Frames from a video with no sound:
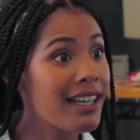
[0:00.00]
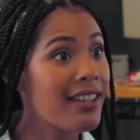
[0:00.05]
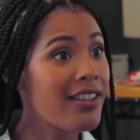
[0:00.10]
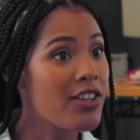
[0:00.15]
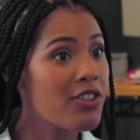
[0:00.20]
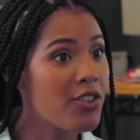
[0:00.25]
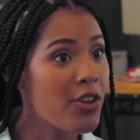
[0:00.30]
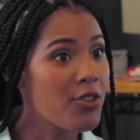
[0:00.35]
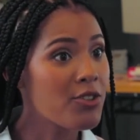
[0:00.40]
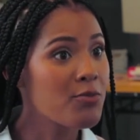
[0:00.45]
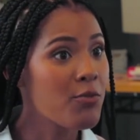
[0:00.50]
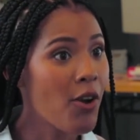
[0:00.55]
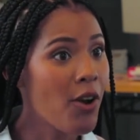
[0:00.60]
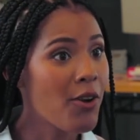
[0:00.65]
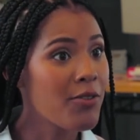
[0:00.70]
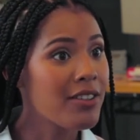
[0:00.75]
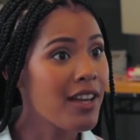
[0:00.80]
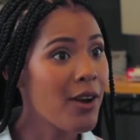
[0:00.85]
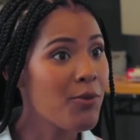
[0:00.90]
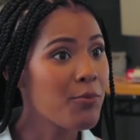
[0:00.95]
The nodes were
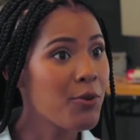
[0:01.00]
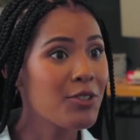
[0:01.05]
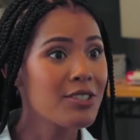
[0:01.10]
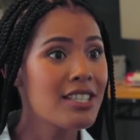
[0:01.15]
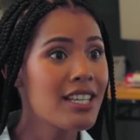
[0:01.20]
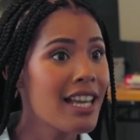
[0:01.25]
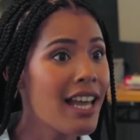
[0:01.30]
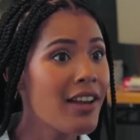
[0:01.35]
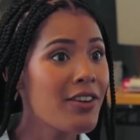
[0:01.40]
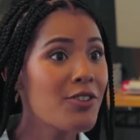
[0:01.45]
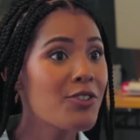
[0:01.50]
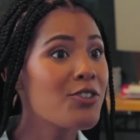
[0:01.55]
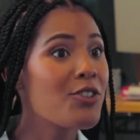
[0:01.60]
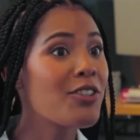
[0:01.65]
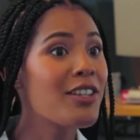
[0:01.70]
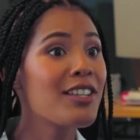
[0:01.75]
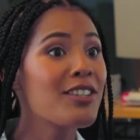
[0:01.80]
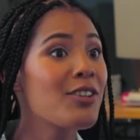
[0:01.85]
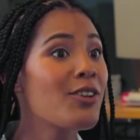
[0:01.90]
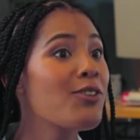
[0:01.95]
all networked together
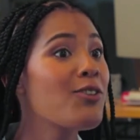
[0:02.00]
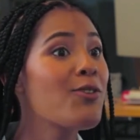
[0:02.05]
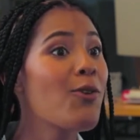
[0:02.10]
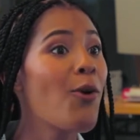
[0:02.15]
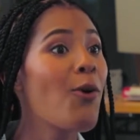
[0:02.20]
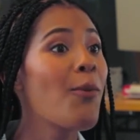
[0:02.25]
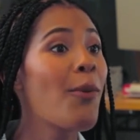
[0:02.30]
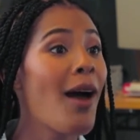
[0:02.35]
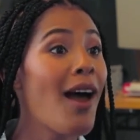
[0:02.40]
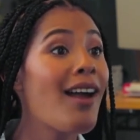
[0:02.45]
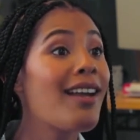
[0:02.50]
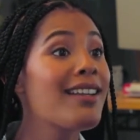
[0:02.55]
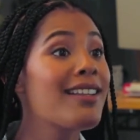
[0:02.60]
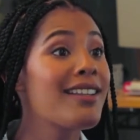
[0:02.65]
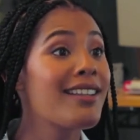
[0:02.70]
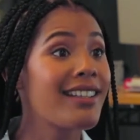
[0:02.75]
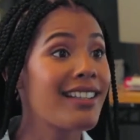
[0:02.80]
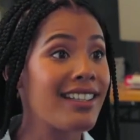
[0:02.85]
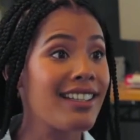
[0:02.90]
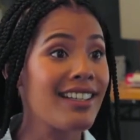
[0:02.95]
to this control
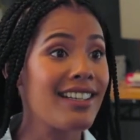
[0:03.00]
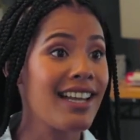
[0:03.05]
box,